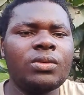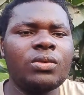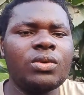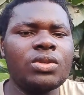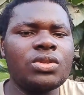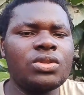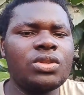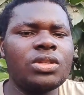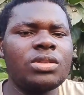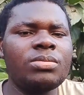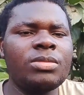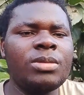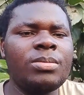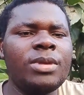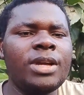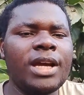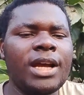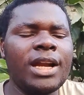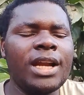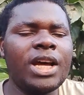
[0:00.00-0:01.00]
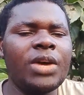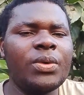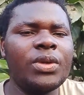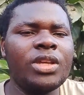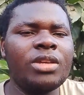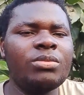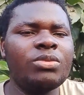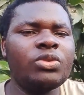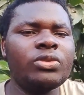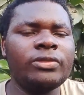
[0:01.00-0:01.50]
was not maybe allowing
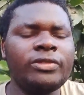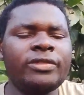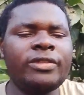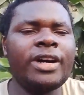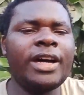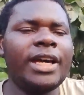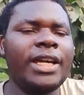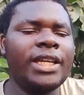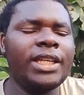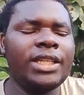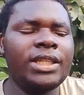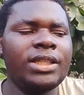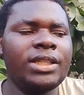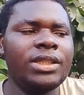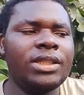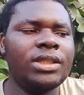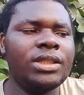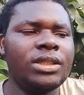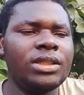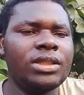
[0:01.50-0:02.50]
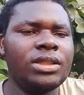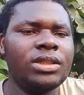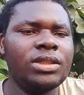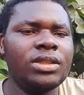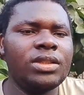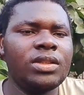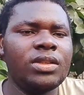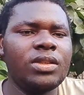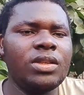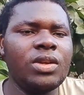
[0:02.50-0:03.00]
him to vie.
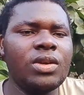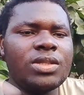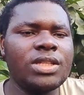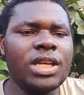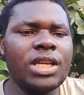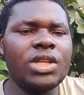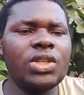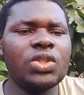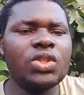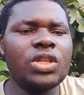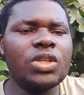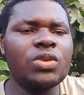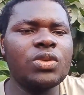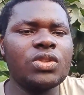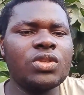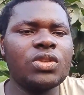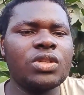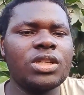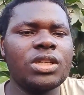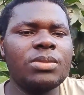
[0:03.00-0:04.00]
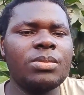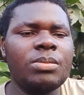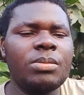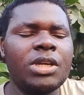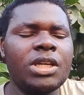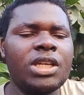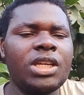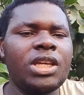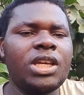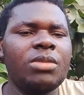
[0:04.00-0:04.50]
There was an issue that was not
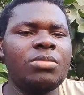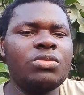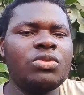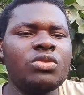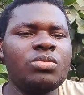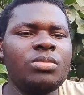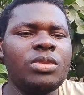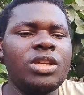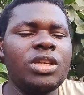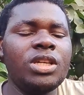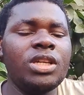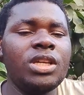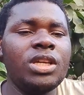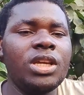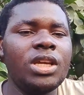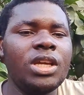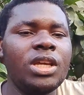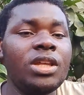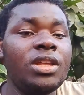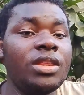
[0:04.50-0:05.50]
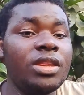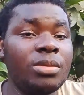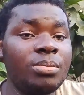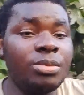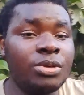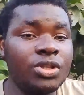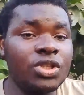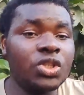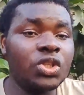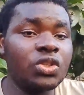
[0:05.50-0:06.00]
making him to be in the
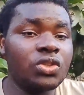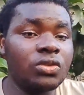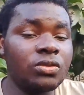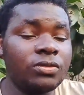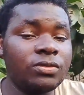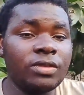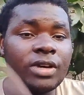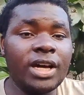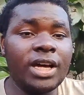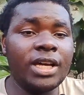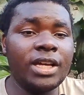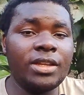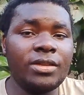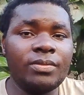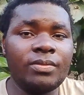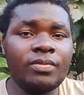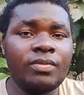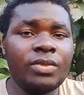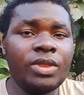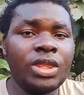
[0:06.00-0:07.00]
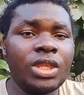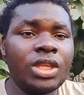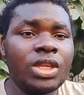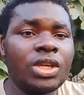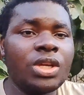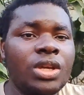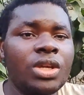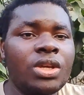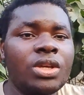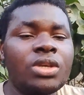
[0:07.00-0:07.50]
position to vie.
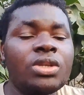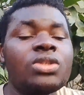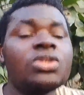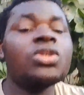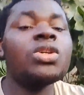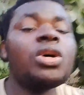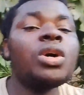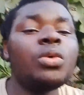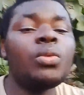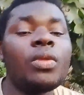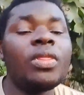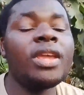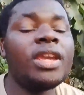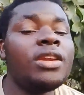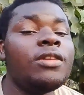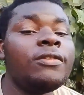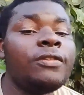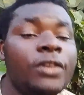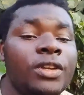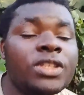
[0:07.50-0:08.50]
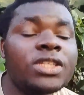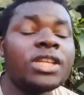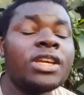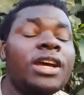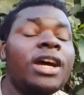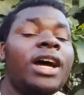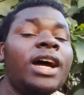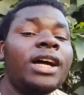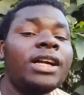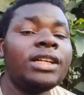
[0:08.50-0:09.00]
So with the influence he
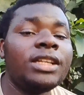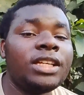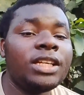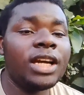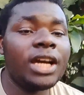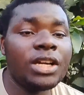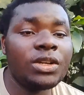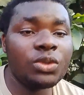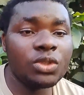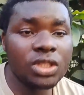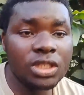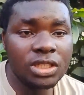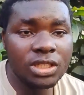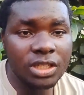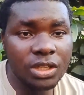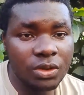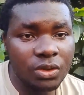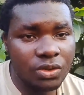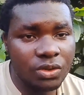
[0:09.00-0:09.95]
had to change the